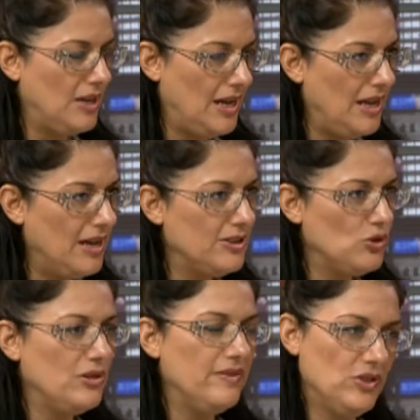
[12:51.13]
You don't
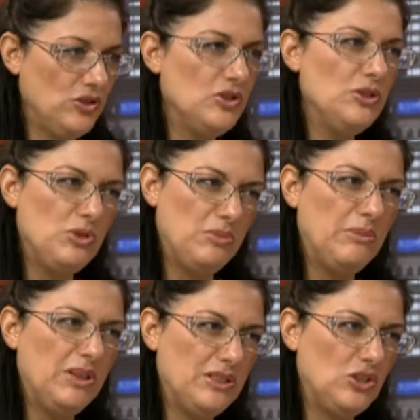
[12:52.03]
feel it anyway? I
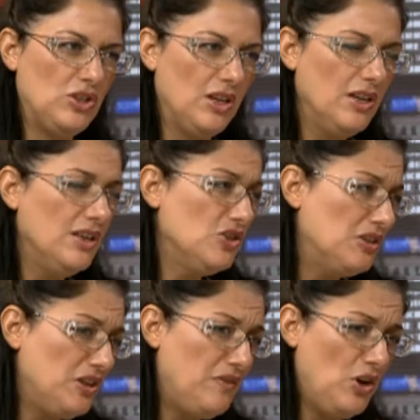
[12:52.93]
mean, sometimes it's easy.
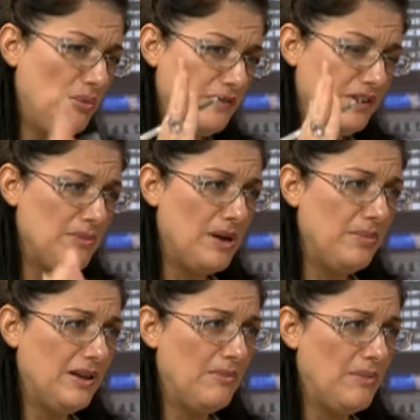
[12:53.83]
There's people it's easy
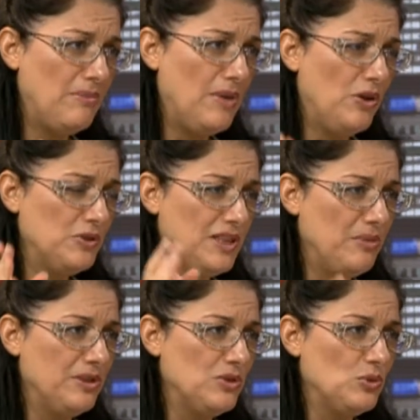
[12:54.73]
to feel, and
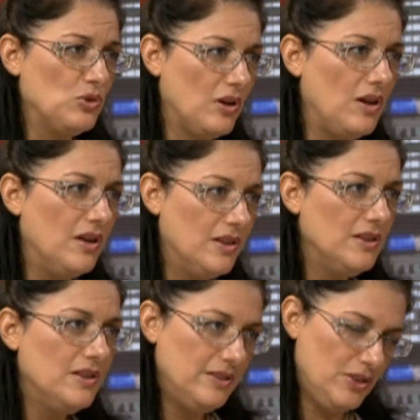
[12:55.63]
some people it's
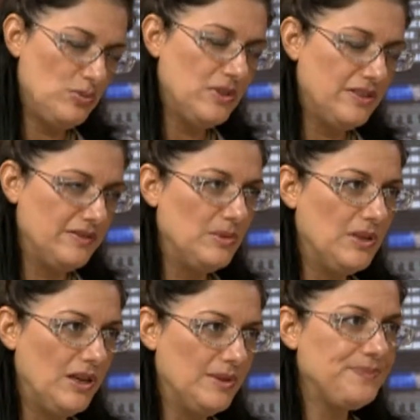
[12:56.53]
difficult. And you
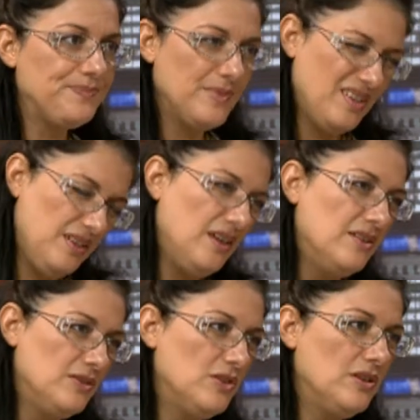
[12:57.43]
just don't know what
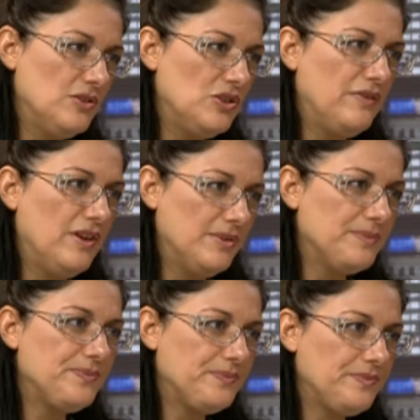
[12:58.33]
he
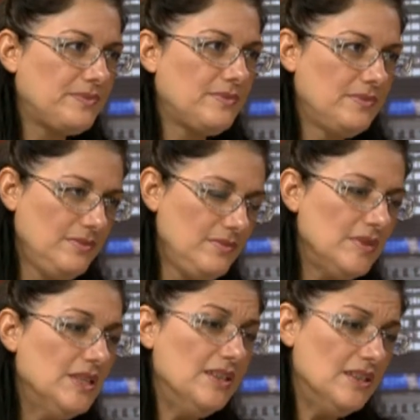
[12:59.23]
wants. To
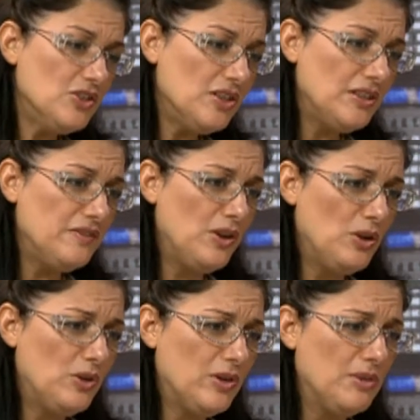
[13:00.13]
that point,
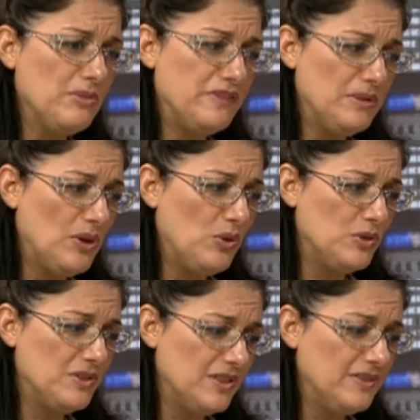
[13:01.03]
a woman
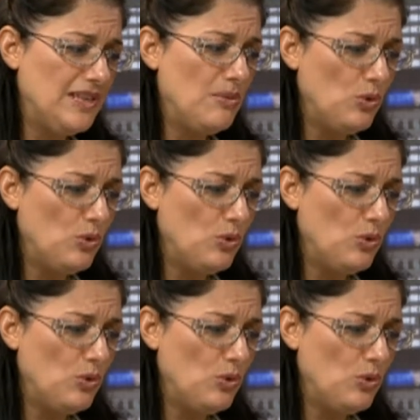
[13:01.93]
especially.